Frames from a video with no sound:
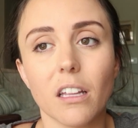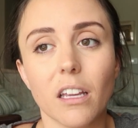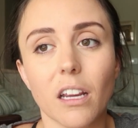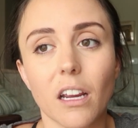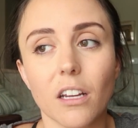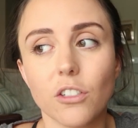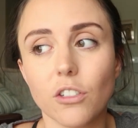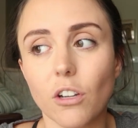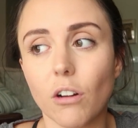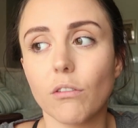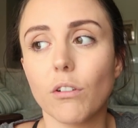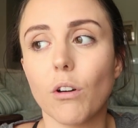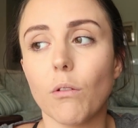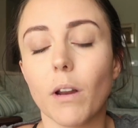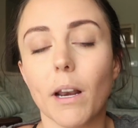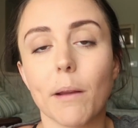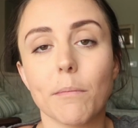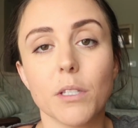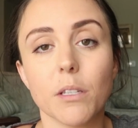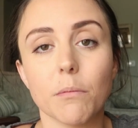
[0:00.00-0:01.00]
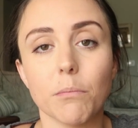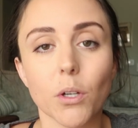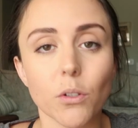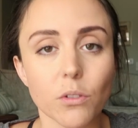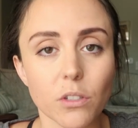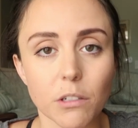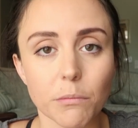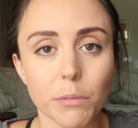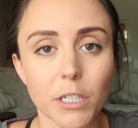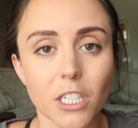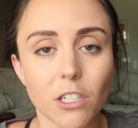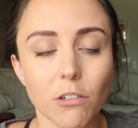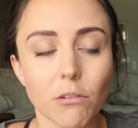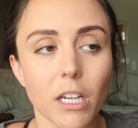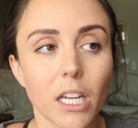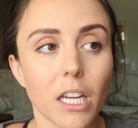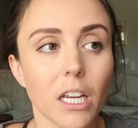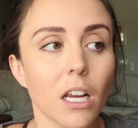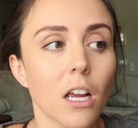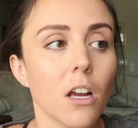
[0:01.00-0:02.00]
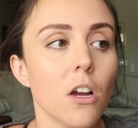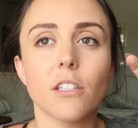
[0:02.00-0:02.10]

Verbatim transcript: Like I don't know what I'm supposed to be doing.